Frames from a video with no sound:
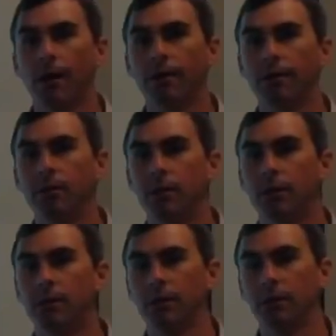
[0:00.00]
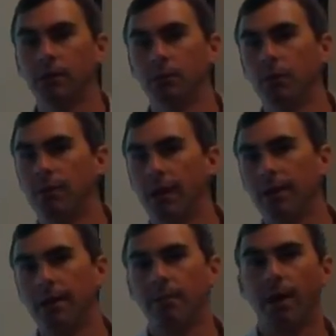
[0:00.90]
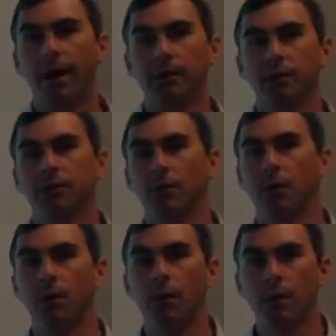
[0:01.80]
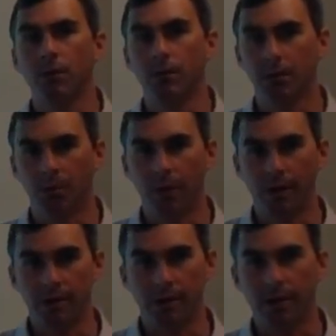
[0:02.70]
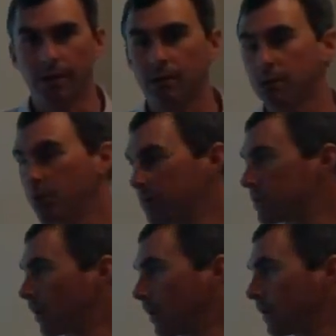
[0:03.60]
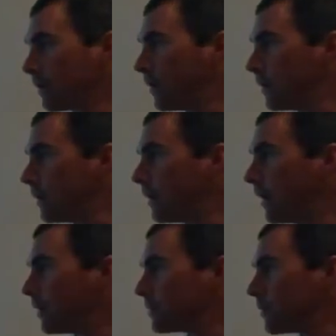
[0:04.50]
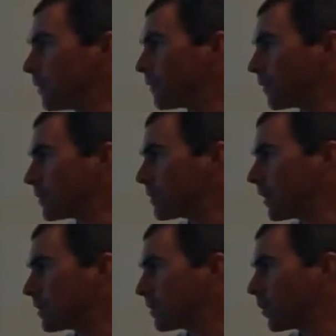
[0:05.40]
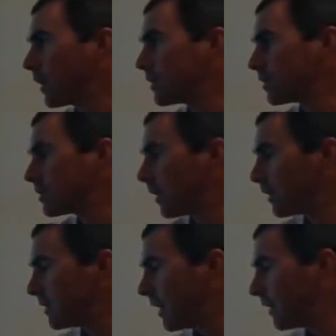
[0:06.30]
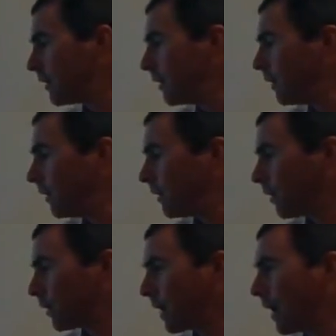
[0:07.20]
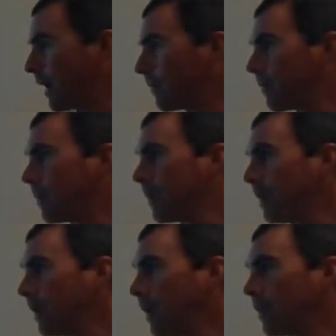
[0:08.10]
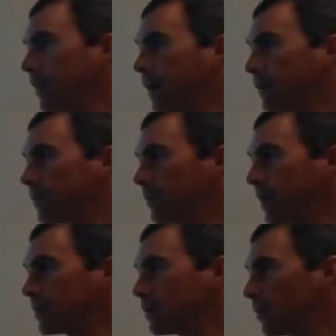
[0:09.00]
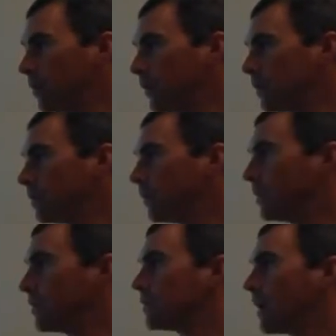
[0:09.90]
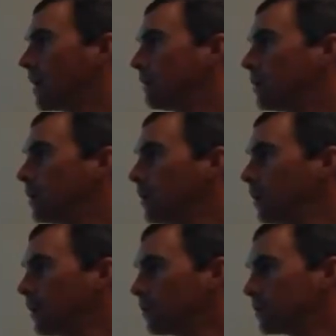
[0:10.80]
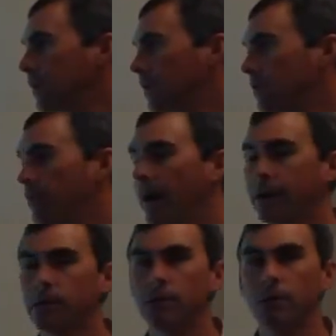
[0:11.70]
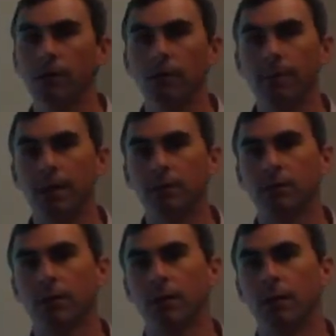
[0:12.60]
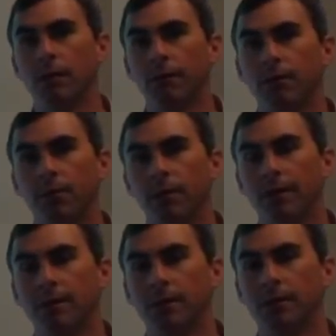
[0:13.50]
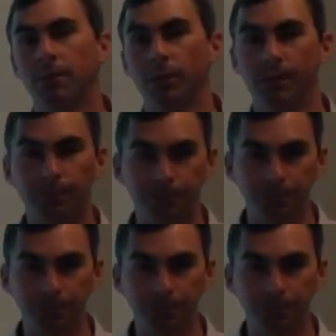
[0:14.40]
if you need to move that date back to show when your project actually was starting. So first select your project start date, hit OK, and that information will be saved and will take you back to the main screen of your project template.